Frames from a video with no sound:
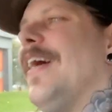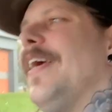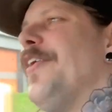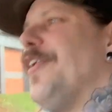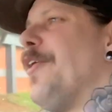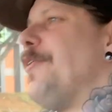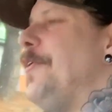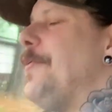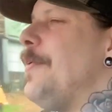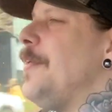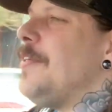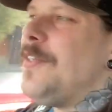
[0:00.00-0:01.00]
You know, you
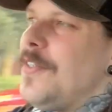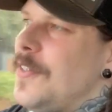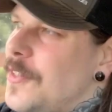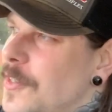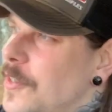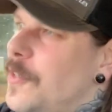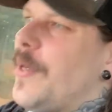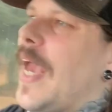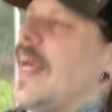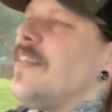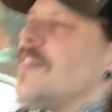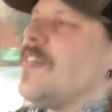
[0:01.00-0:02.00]

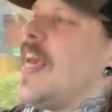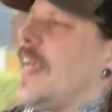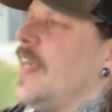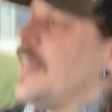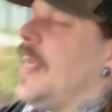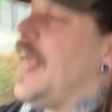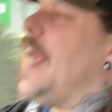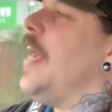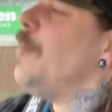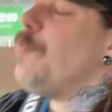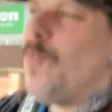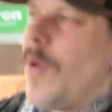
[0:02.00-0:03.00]
get into second
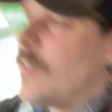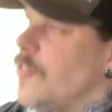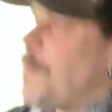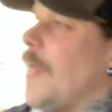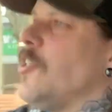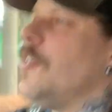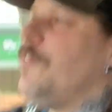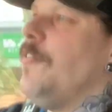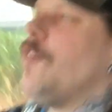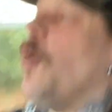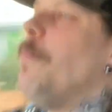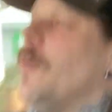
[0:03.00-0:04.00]
gear, especially if
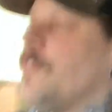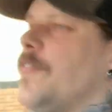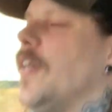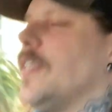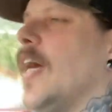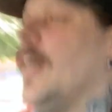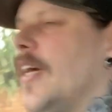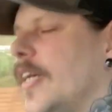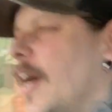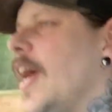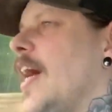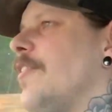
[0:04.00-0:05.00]
you've got a modified car like
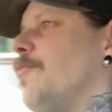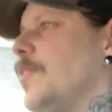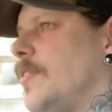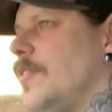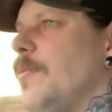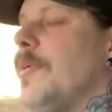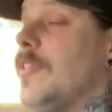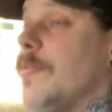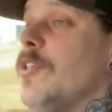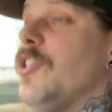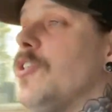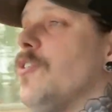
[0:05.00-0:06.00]
I have with the
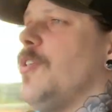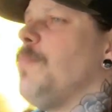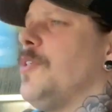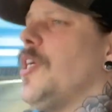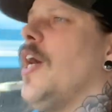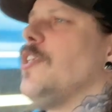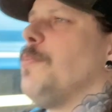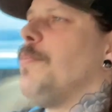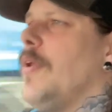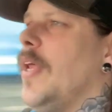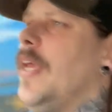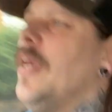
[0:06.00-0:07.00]
reduced supercharger
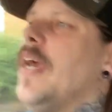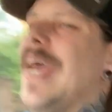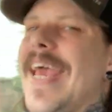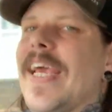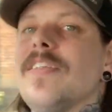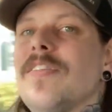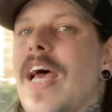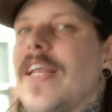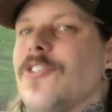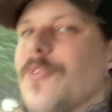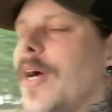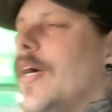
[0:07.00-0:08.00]
pulley,
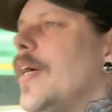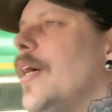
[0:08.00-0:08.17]
etc.